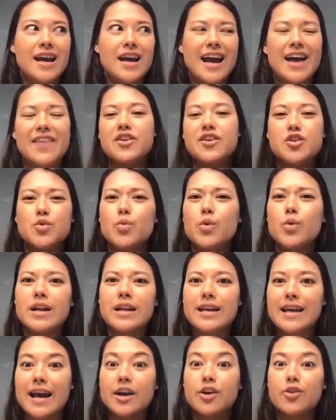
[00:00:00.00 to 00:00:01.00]
and then you
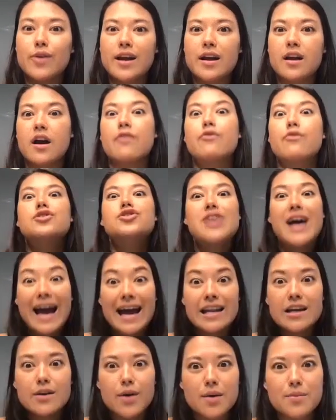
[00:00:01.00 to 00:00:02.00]
wouldn't get great coverage
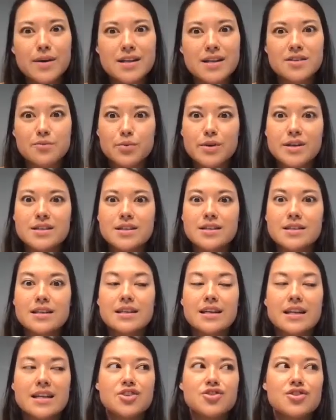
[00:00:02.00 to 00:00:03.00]
anyway because of pre-existing
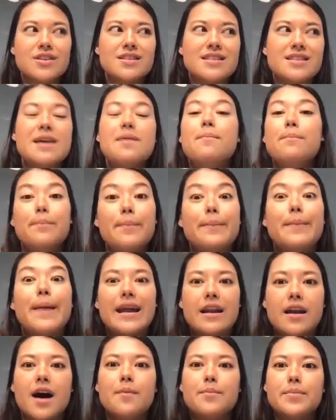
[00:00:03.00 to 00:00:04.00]
conditions, it may
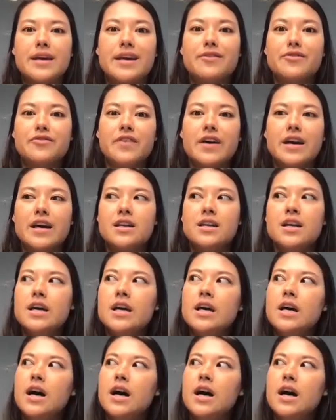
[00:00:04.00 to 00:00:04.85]
not be a fit.